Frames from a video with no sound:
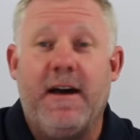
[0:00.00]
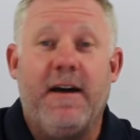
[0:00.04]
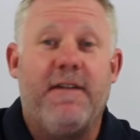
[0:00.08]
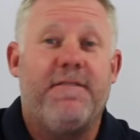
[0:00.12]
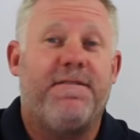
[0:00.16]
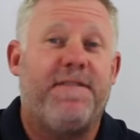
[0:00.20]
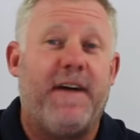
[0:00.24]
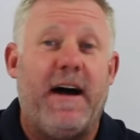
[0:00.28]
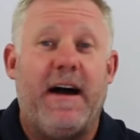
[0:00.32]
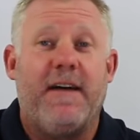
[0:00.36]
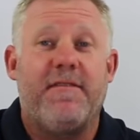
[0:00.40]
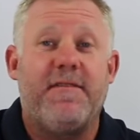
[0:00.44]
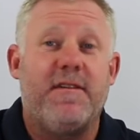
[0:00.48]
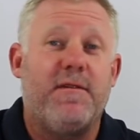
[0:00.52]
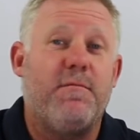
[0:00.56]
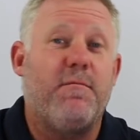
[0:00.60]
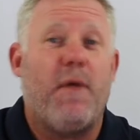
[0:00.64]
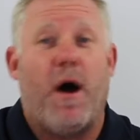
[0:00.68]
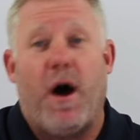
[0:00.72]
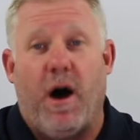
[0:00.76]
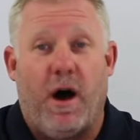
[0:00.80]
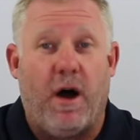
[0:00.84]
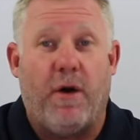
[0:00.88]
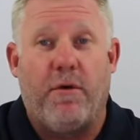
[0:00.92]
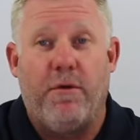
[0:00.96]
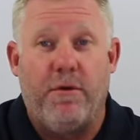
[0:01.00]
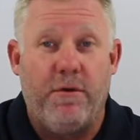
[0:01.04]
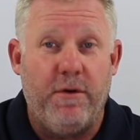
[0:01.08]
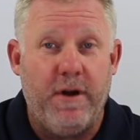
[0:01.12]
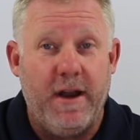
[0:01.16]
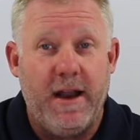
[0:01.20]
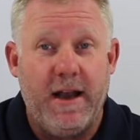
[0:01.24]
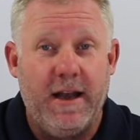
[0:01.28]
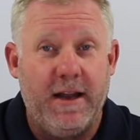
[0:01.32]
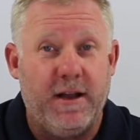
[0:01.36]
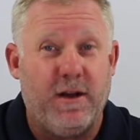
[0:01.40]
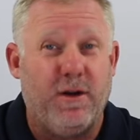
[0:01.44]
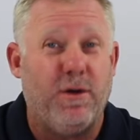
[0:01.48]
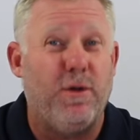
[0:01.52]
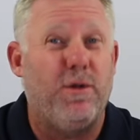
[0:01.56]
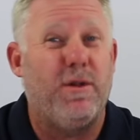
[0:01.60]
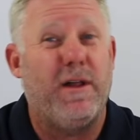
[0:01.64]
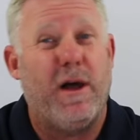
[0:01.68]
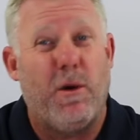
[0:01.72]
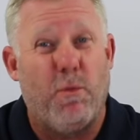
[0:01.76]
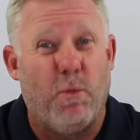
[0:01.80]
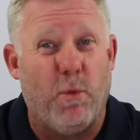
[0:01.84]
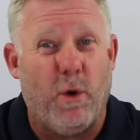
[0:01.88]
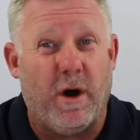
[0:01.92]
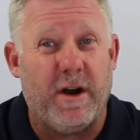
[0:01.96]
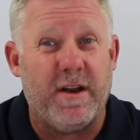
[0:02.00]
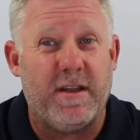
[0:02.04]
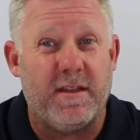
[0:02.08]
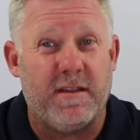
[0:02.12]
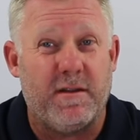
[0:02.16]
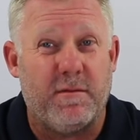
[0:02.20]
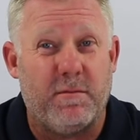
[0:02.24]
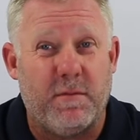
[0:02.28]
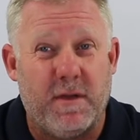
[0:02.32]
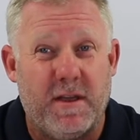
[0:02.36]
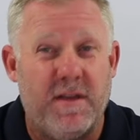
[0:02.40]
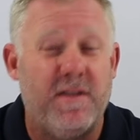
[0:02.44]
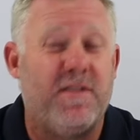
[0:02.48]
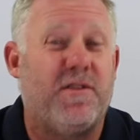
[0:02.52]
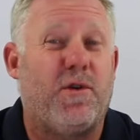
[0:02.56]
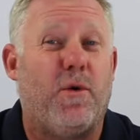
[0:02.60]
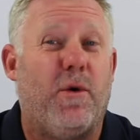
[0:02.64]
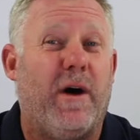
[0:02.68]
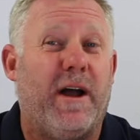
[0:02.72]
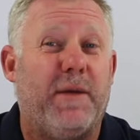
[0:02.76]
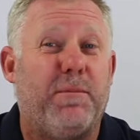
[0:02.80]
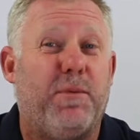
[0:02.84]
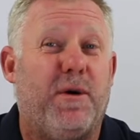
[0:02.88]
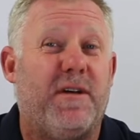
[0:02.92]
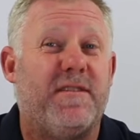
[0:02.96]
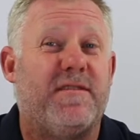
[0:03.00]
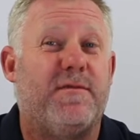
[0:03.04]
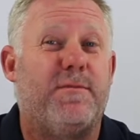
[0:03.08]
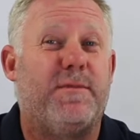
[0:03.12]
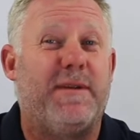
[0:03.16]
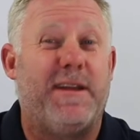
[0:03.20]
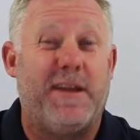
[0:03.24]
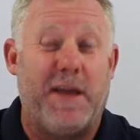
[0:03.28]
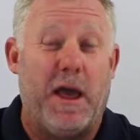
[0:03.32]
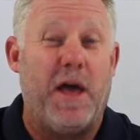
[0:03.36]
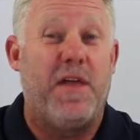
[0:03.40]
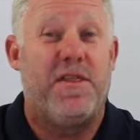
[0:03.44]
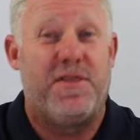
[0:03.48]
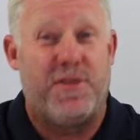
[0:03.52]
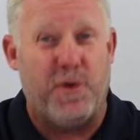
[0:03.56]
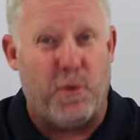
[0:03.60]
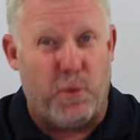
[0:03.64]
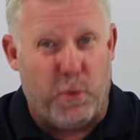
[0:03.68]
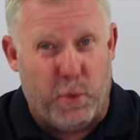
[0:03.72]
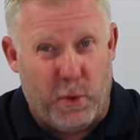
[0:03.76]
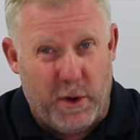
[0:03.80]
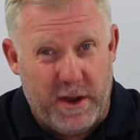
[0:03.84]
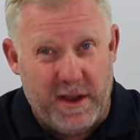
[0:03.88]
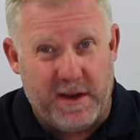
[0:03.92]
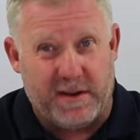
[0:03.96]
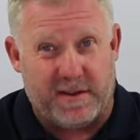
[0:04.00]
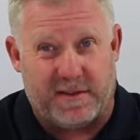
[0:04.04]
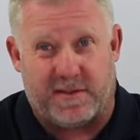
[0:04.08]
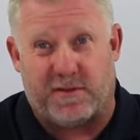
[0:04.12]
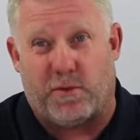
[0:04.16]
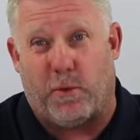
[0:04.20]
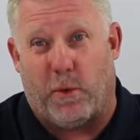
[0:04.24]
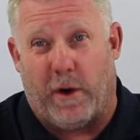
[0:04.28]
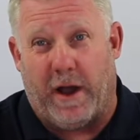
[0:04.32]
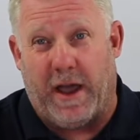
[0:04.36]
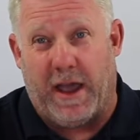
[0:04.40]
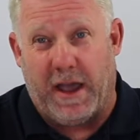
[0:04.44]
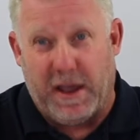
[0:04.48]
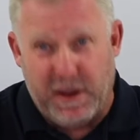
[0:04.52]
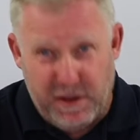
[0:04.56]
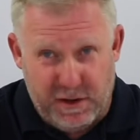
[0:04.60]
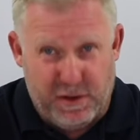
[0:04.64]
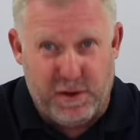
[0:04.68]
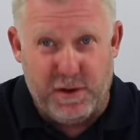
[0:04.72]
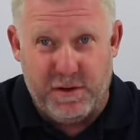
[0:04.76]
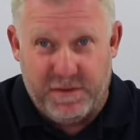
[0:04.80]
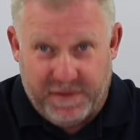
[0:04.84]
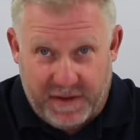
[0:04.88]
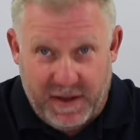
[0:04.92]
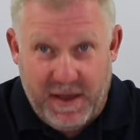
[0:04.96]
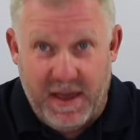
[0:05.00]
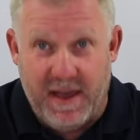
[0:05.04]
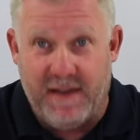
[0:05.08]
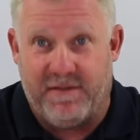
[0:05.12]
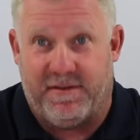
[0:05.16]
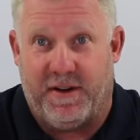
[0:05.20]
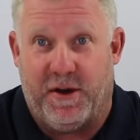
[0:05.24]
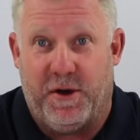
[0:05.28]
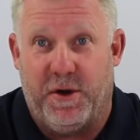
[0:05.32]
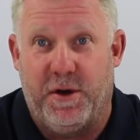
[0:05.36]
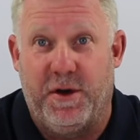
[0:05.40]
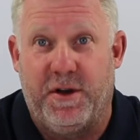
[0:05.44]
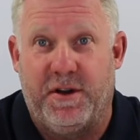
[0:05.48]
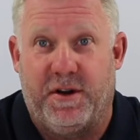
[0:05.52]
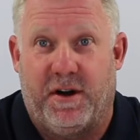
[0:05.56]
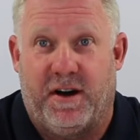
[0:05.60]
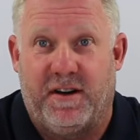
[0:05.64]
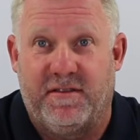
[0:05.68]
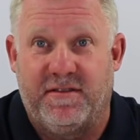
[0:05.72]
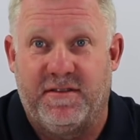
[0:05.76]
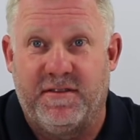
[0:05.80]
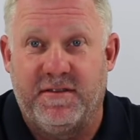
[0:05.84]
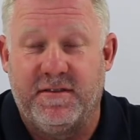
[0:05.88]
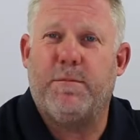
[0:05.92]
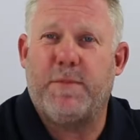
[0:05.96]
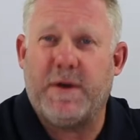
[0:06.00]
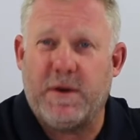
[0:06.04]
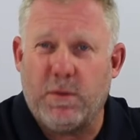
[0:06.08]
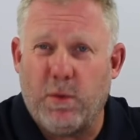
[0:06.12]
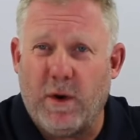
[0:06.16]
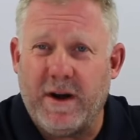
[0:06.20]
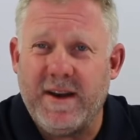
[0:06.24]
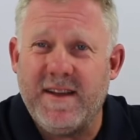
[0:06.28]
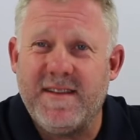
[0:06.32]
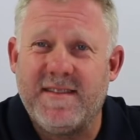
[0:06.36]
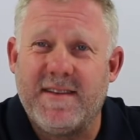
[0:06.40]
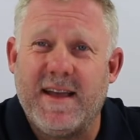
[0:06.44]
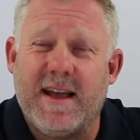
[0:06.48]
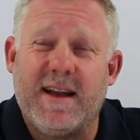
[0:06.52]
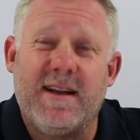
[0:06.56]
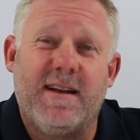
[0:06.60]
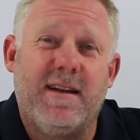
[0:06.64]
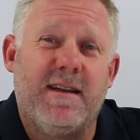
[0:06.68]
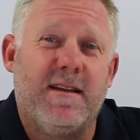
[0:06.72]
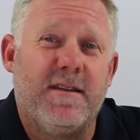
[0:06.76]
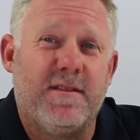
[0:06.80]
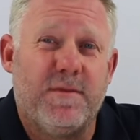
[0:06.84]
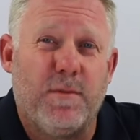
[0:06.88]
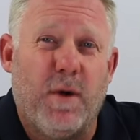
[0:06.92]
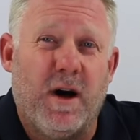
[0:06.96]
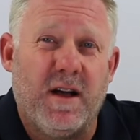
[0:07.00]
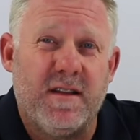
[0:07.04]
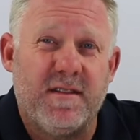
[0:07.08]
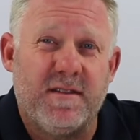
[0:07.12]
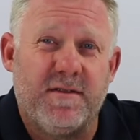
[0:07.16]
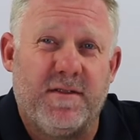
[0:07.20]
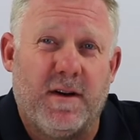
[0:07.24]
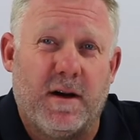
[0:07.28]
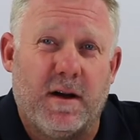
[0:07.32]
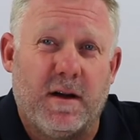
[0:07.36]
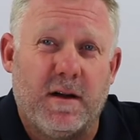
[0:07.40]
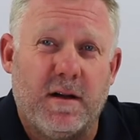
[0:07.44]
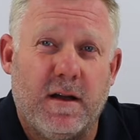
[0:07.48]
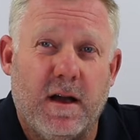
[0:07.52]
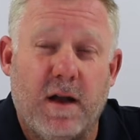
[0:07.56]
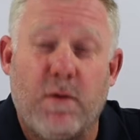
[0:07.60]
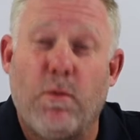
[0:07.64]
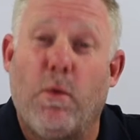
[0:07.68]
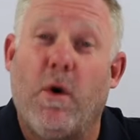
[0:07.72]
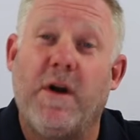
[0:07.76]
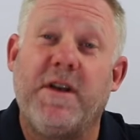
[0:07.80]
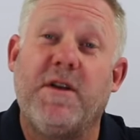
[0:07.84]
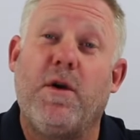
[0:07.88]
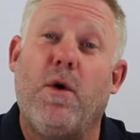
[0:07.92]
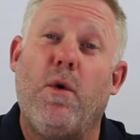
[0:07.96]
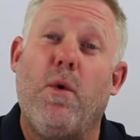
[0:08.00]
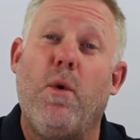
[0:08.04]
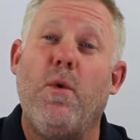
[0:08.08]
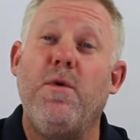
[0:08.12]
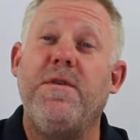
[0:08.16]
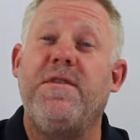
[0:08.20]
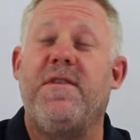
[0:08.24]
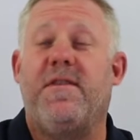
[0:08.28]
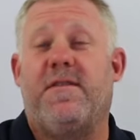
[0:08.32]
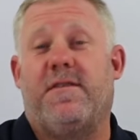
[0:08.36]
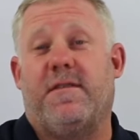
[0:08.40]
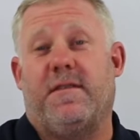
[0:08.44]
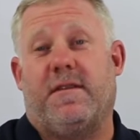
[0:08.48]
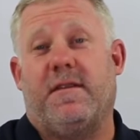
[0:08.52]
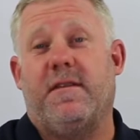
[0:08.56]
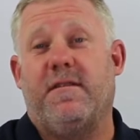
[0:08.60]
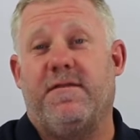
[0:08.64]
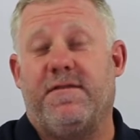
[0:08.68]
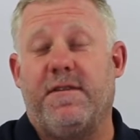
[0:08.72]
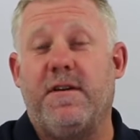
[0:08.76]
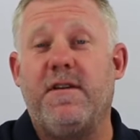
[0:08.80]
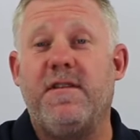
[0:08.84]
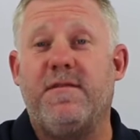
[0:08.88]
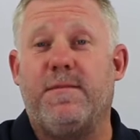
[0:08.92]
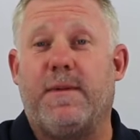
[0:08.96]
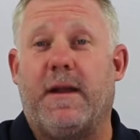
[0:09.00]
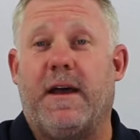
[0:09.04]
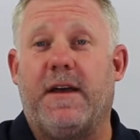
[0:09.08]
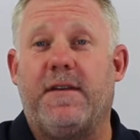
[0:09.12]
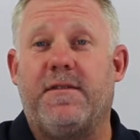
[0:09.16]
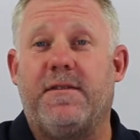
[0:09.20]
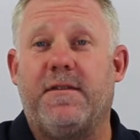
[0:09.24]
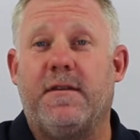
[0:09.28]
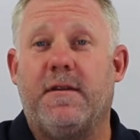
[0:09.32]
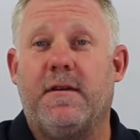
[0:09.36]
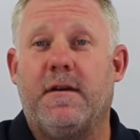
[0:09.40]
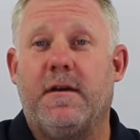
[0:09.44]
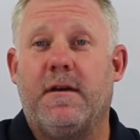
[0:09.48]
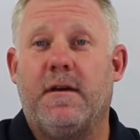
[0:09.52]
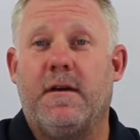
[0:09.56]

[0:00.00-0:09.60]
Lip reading: 5 of them are really cool, and one of them is quite possibly the weirdest way you've ever heard of. But what exactly is mask fog, and what causes it in the first place?